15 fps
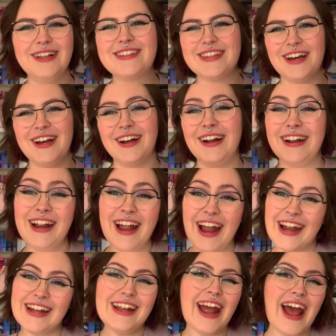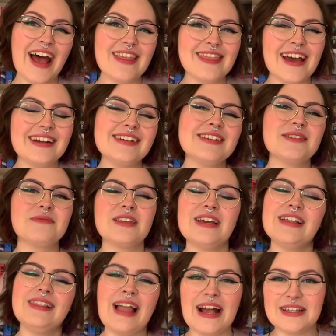So yeah, that is
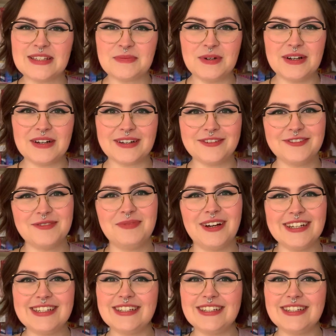the last book for my